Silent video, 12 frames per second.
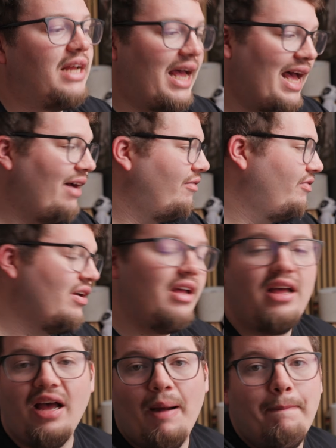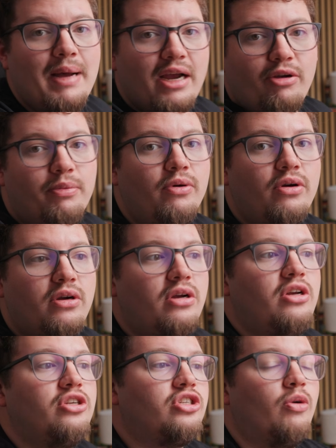to have a MacBook
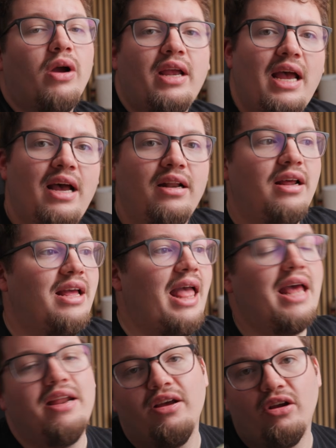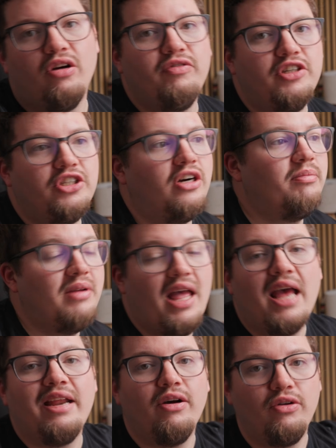so I can edit at a coffee shop,
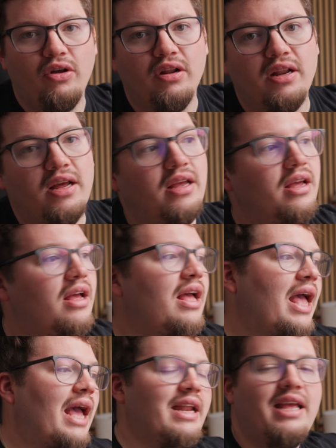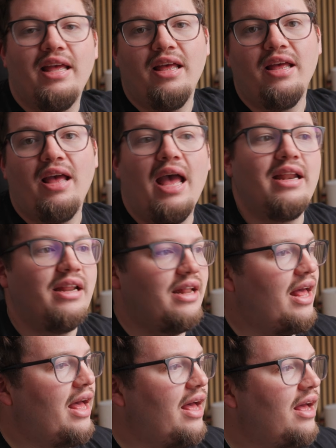edit on holiday, edit here, edit
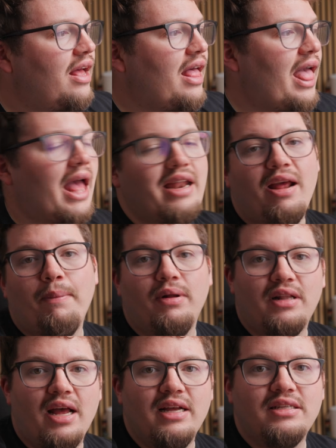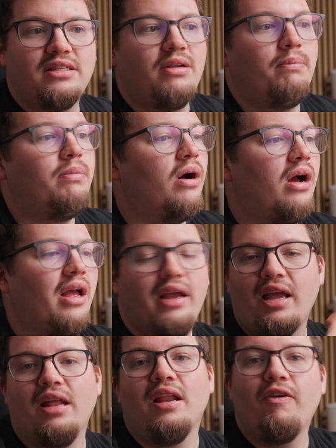there, edit on my desk. But
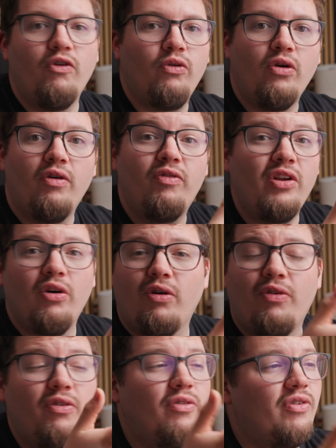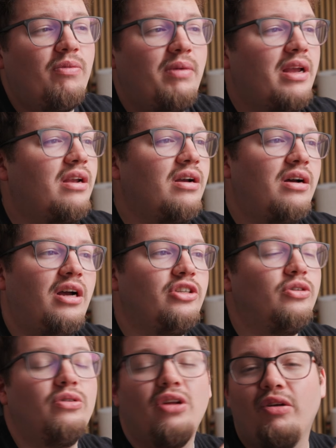again, if you're not a videographer, filmmaker, and
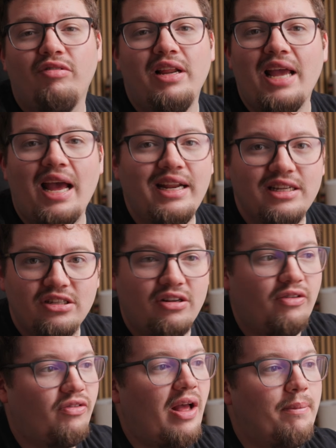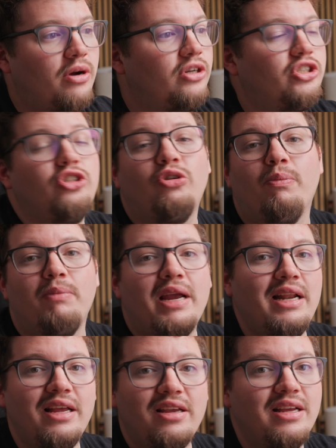you don't really edit stuff that much and you're
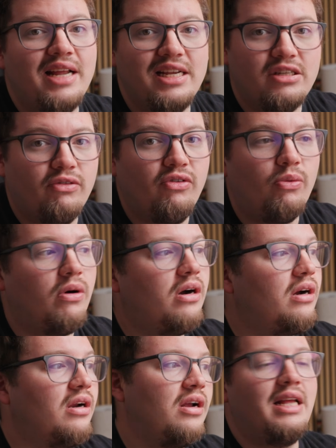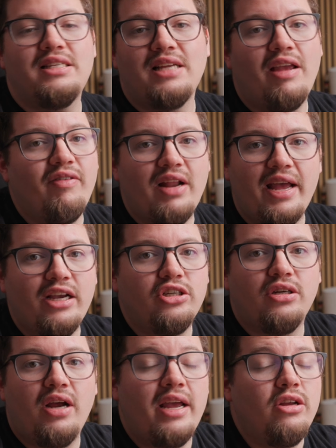mainly at your desk for work, then saving that
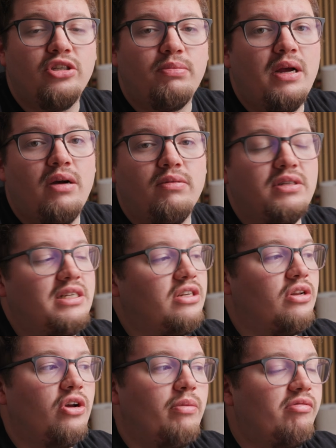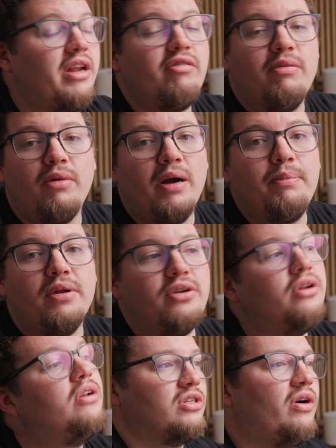extra £800 is a no-brainer in my
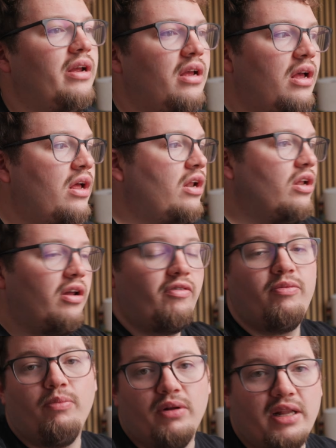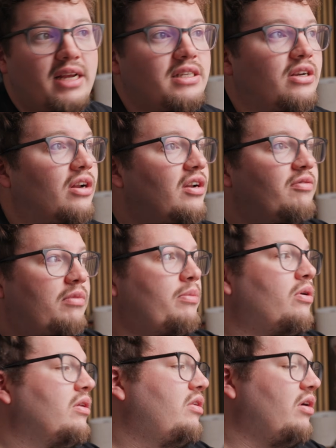opinion. Because I love my desk, I love my
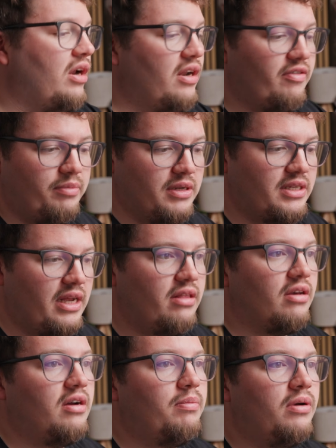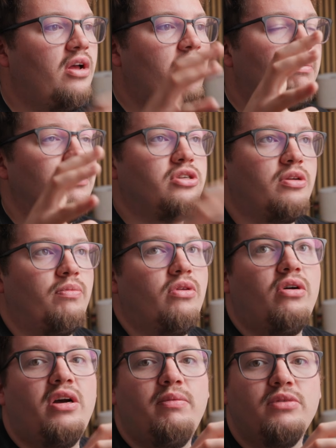monitor, I love my setup, but
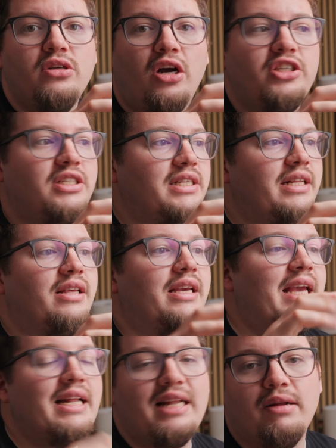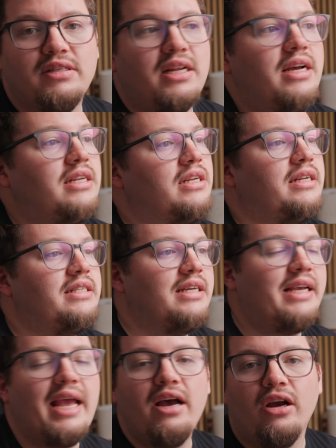sometimes I just need to get downstairs. I need to
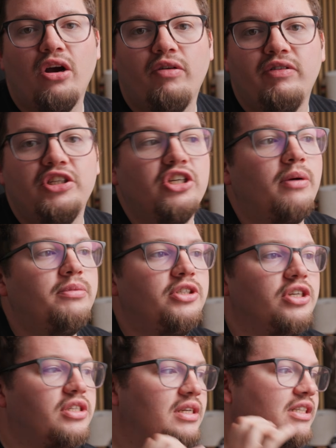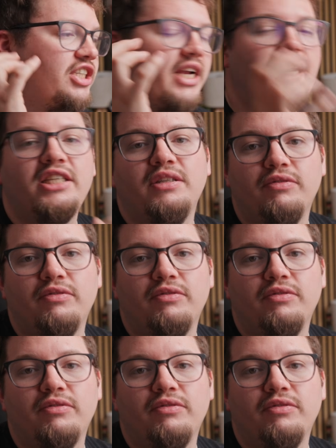get at a coffee shop just to change